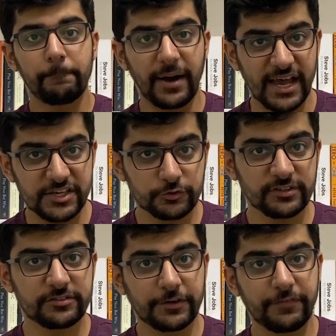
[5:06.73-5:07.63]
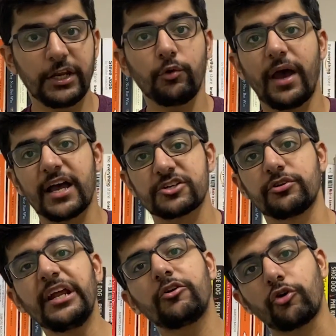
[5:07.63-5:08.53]
Byjus' revenue
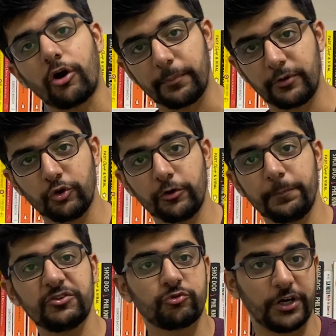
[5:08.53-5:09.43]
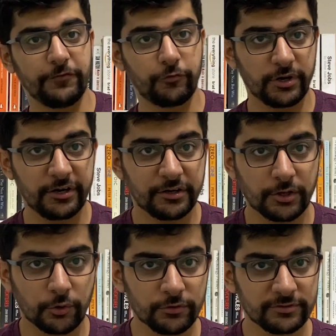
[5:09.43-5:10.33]
actually dropped to rupees
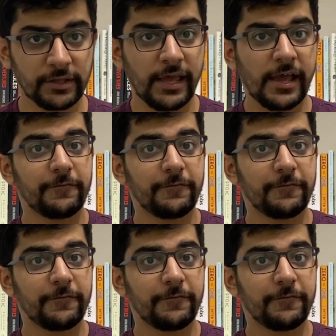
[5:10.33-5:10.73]
2400 crores,